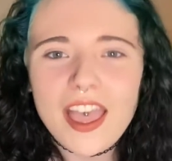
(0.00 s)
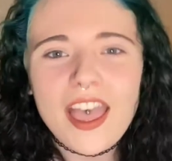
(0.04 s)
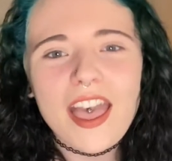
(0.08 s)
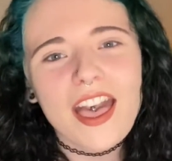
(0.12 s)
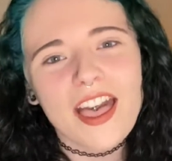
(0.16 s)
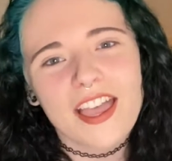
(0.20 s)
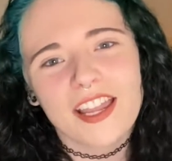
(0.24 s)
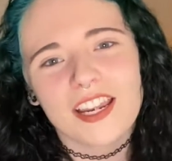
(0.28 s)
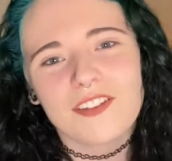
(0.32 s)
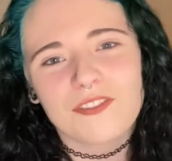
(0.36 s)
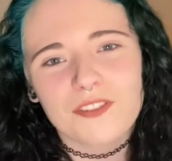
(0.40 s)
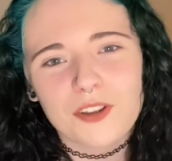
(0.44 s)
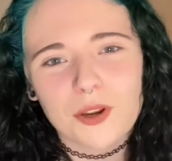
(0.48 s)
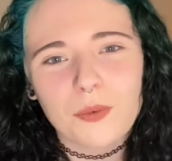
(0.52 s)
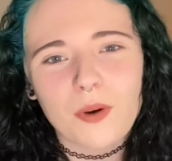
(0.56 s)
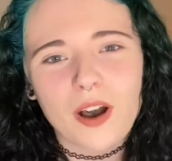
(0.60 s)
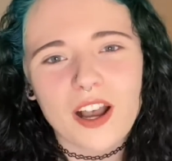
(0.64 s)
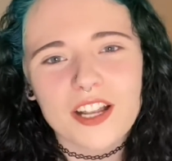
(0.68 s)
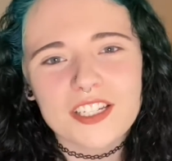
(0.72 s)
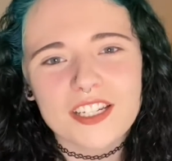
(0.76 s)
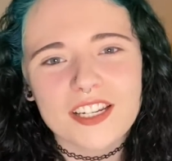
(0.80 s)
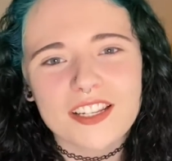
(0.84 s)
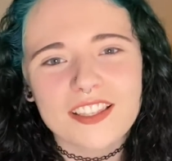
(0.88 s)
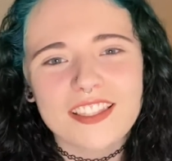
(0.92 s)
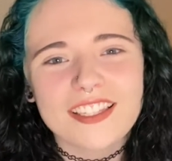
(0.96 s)
And if you're
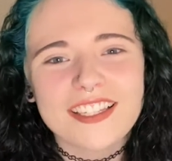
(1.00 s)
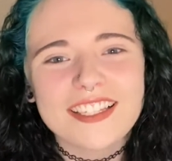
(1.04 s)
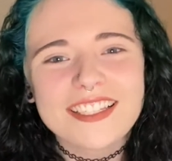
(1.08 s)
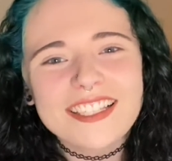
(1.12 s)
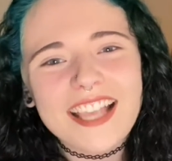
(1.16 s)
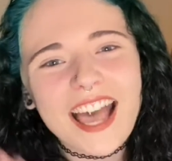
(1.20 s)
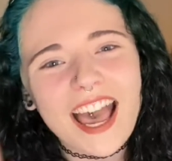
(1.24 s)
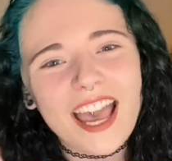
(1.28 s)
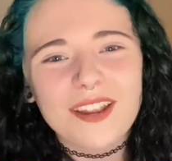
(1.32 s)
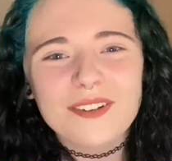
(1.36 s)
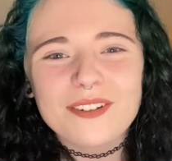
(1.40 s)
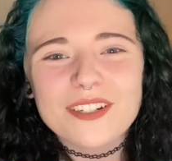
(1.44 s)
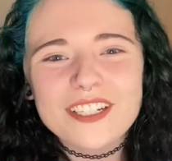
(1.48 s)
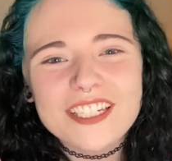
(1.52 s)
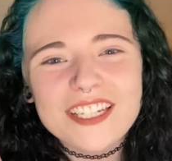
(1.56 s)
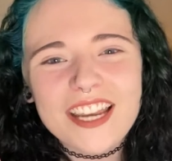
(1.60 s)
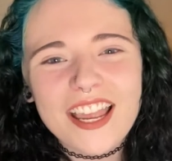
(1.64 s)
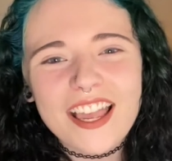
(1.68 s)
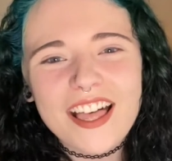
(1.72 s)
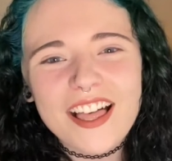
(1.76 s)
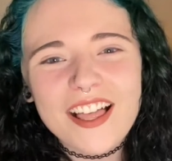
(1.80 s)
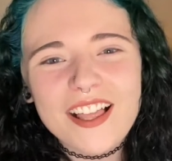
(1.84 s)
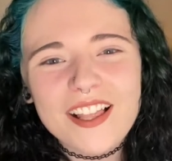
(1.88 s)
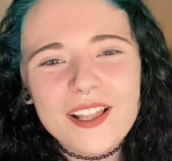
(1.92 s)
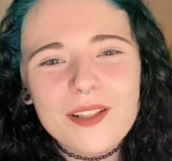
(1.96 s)
watching this, hi
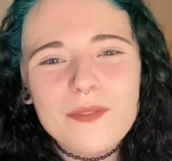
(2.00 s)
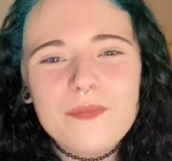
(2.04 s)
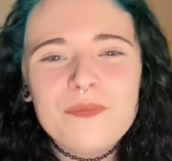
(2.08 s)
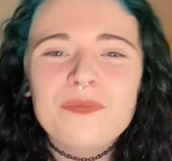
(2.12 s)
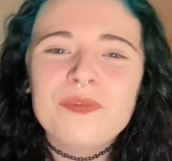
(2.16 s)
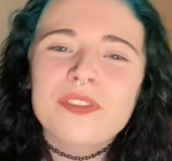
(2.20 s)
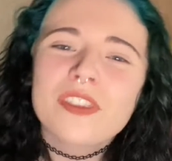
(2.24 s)
Rochelle.